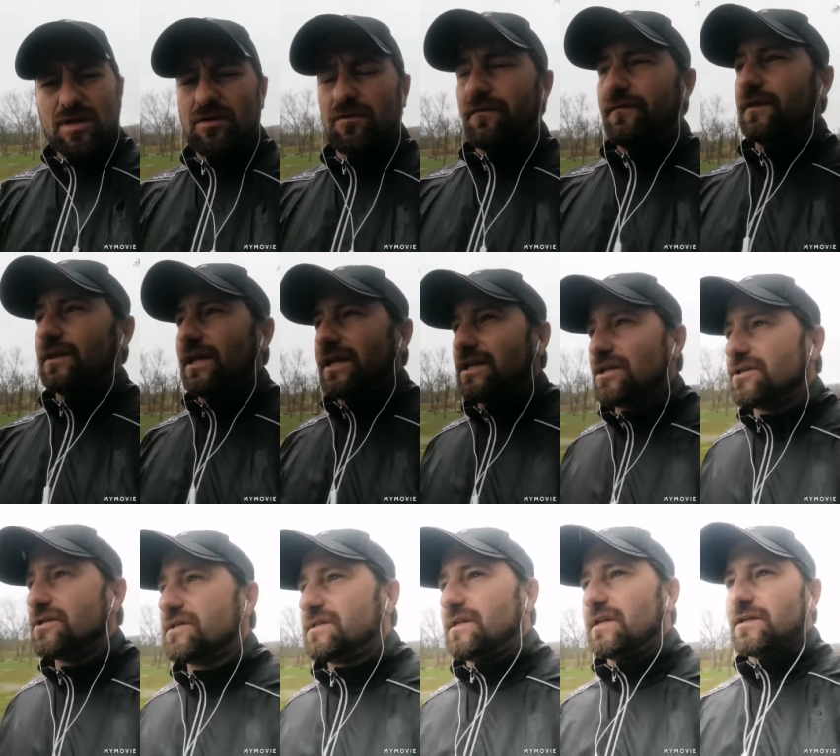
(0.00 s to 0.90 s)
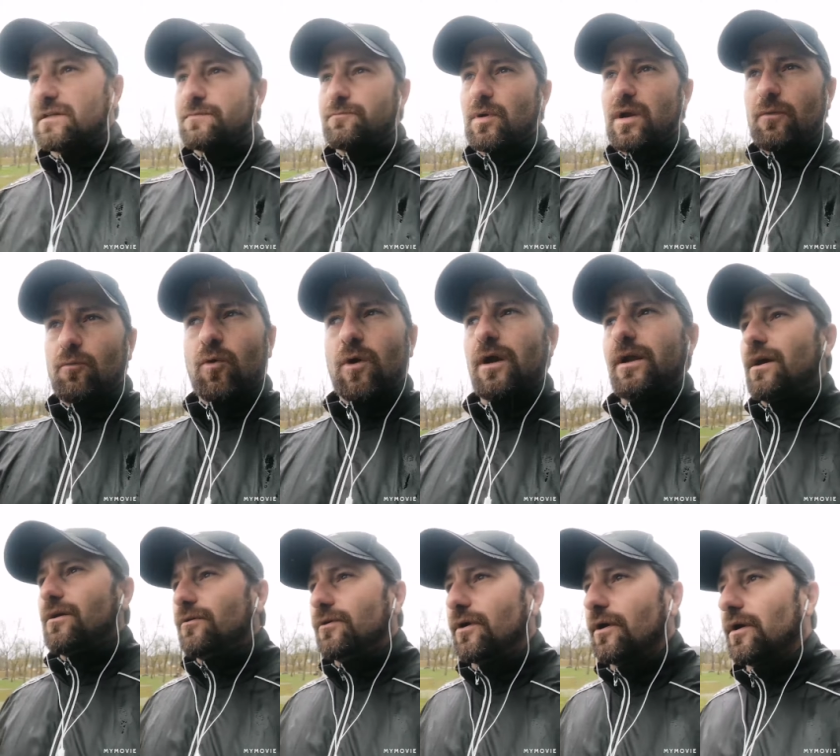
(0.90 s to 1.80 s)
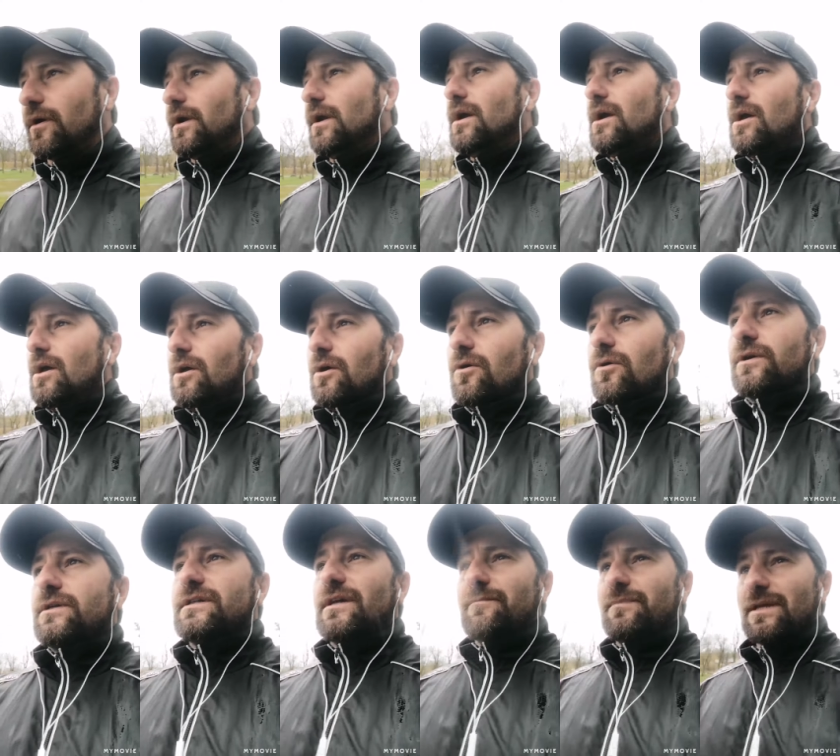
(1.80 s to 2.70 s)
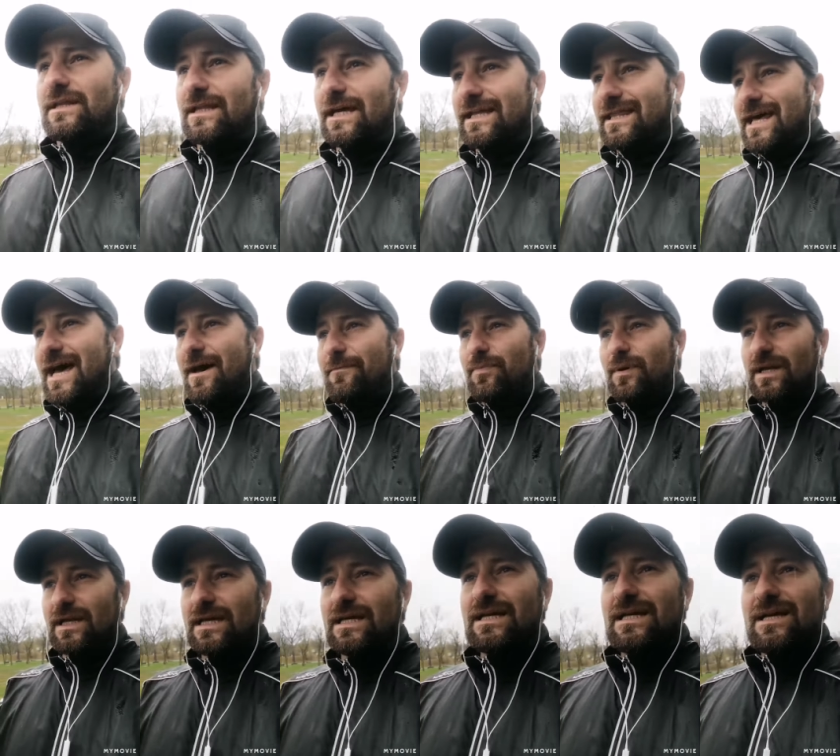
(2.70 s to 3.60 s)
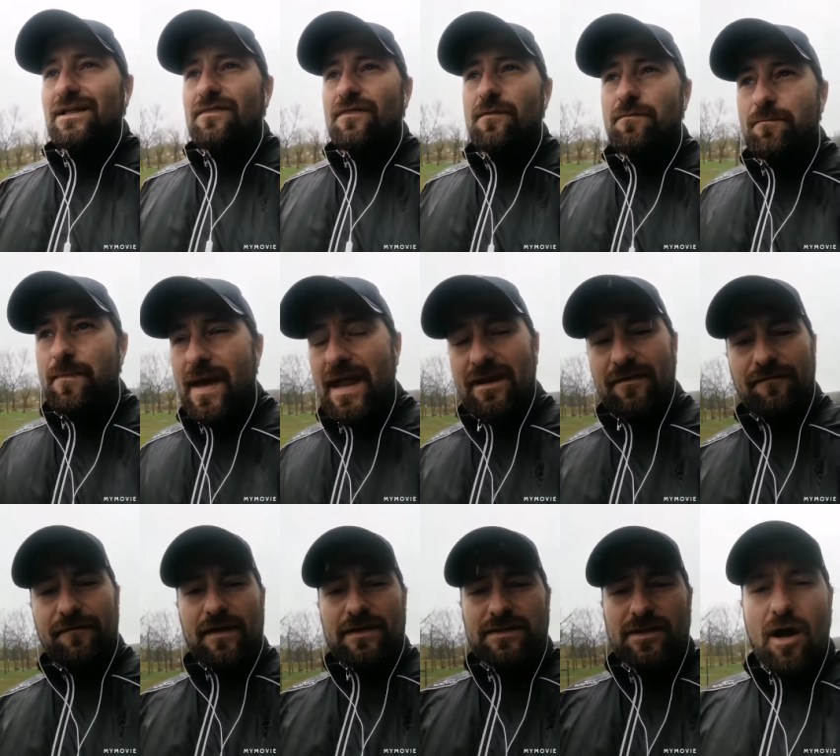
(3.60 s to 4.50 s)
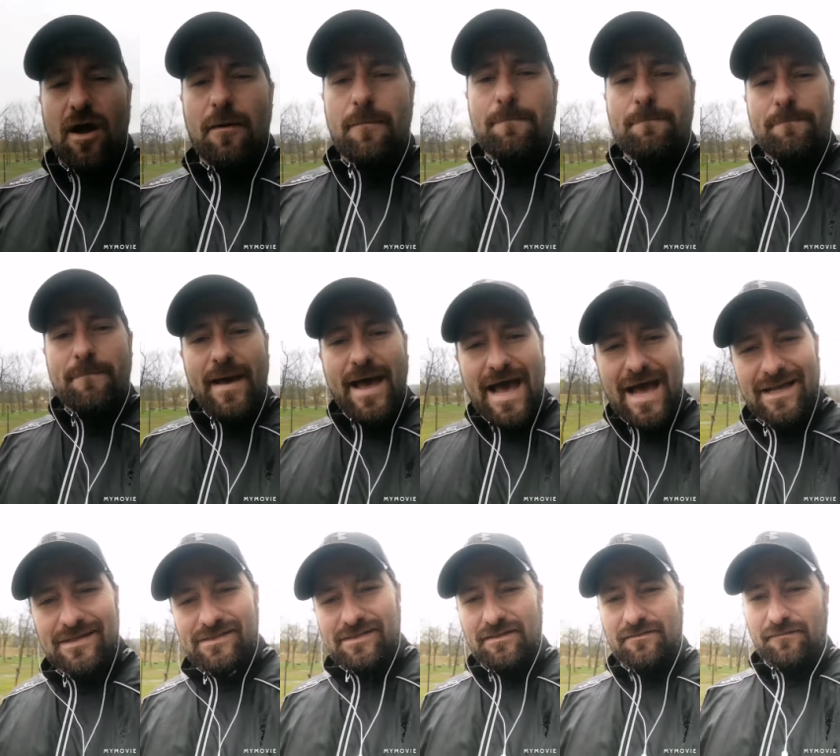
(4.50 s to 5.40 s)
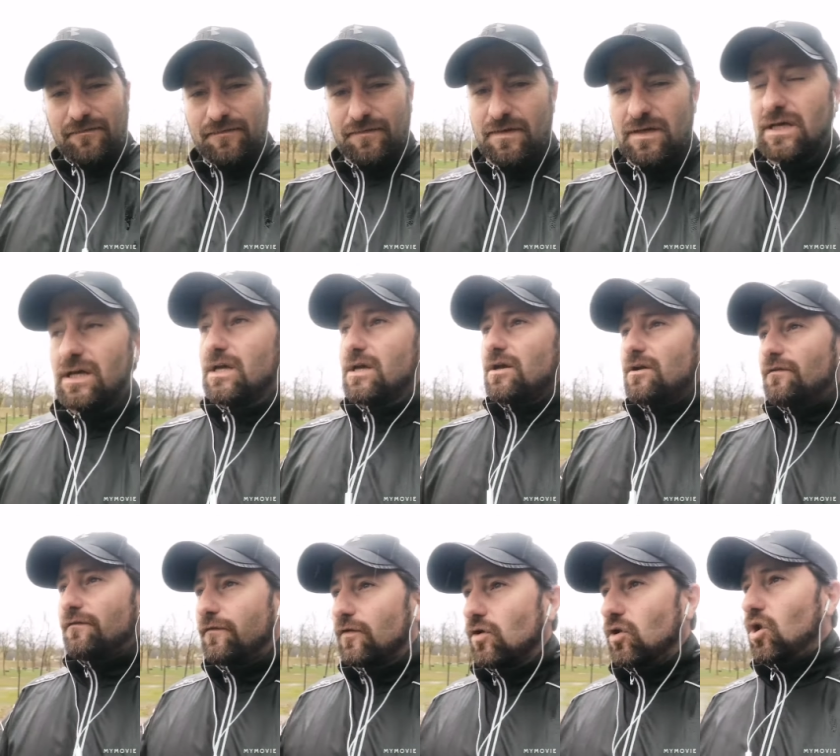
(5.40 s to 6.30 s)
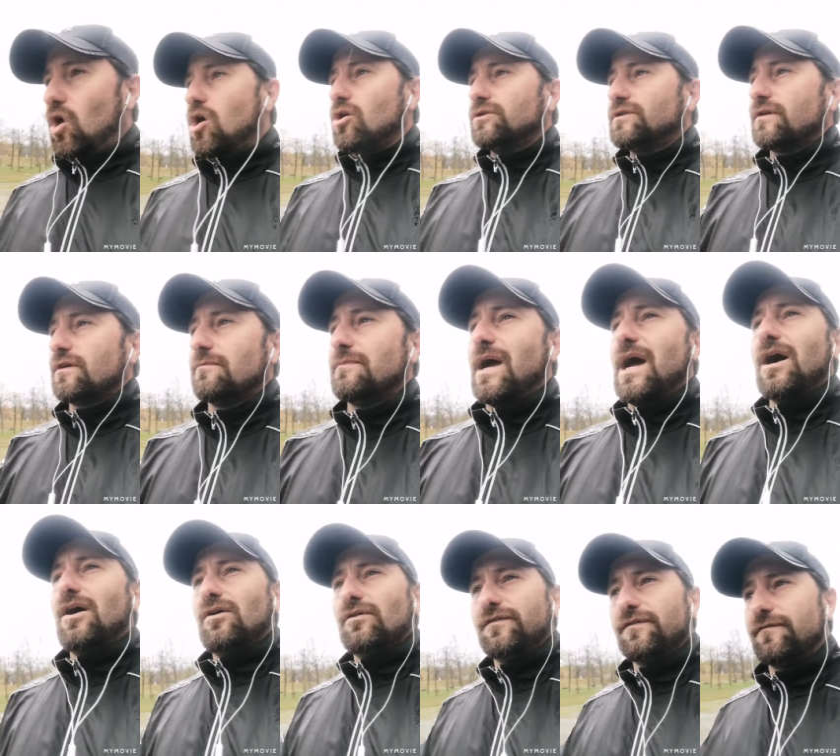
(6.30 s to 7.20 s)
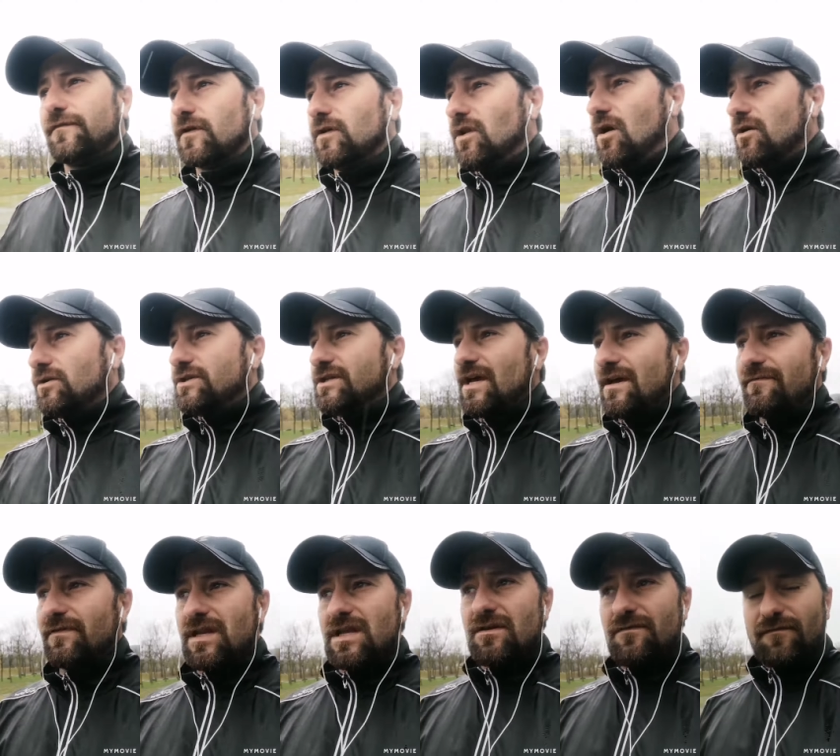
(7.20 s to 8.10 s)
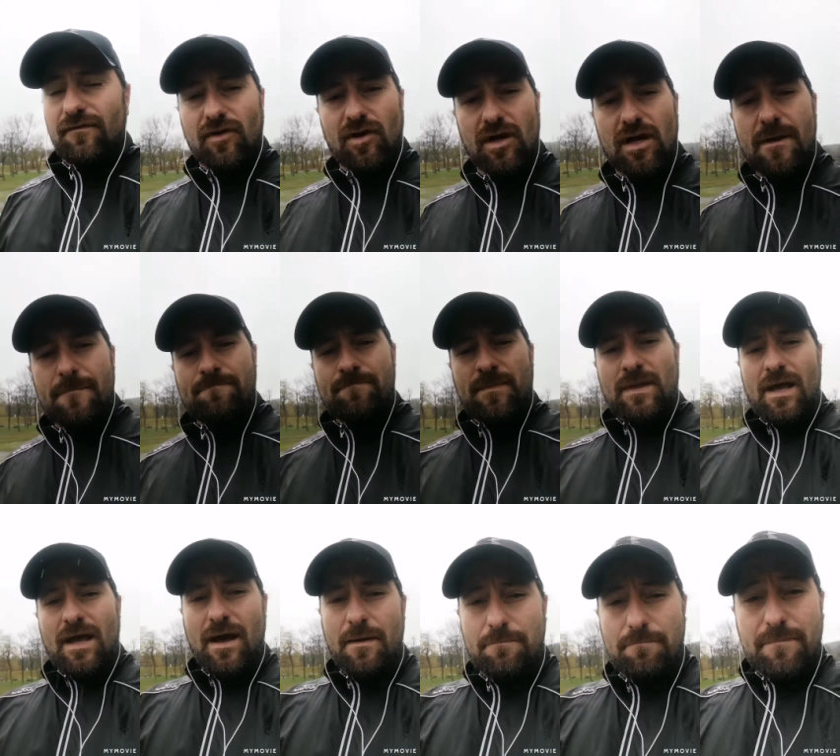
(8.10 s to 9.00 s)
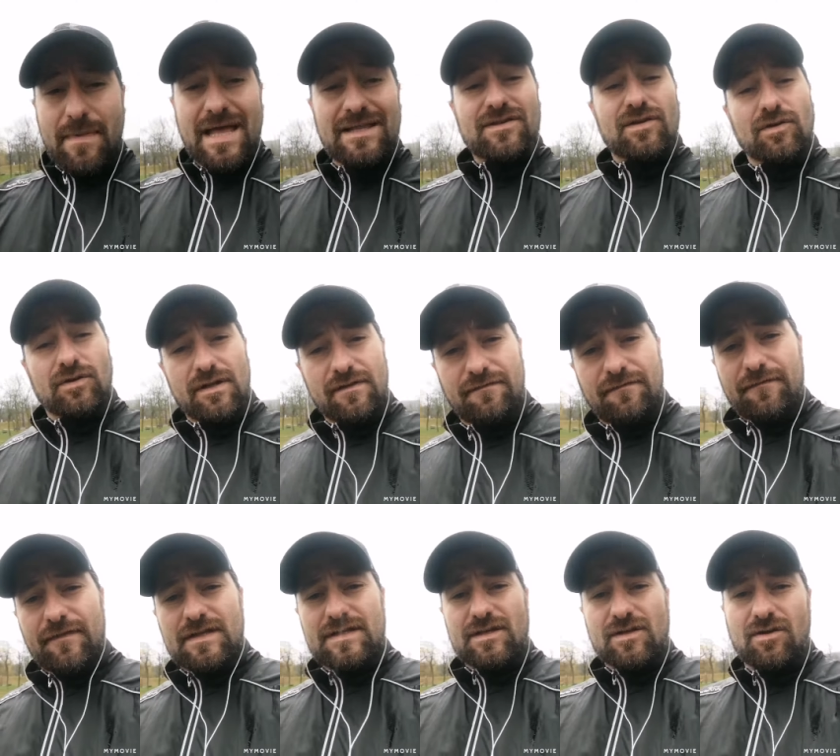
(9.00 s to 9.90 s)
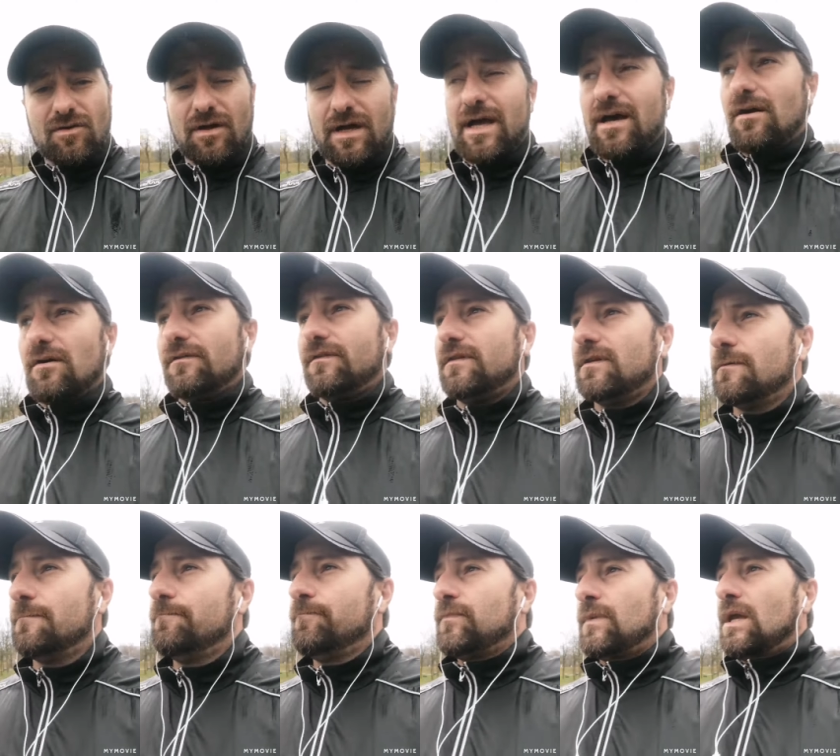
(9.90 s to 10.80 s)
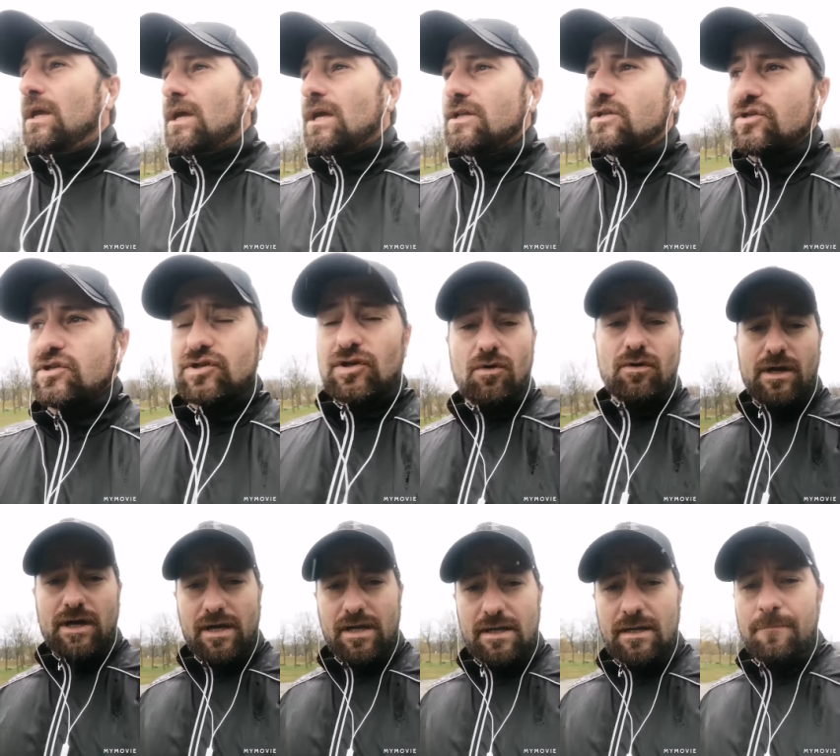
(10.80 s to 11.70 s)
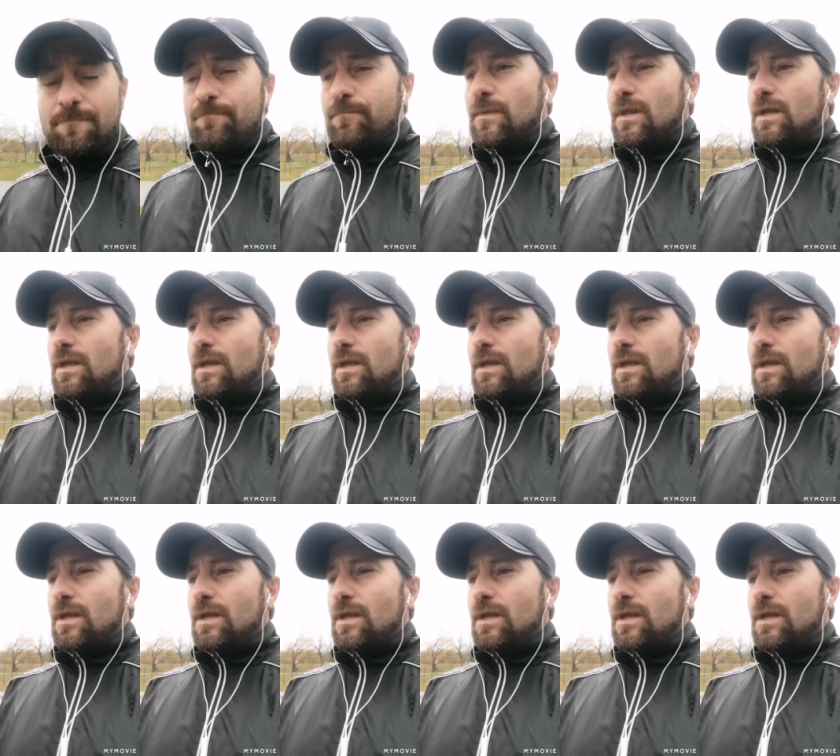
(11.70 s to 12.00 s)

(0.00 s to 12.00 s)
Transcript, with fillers: You don't feel like you just did a sprint workout or, or something like that. But the benefits are massive for long term health, for longevity, for uh, mental and physical health. It's so good.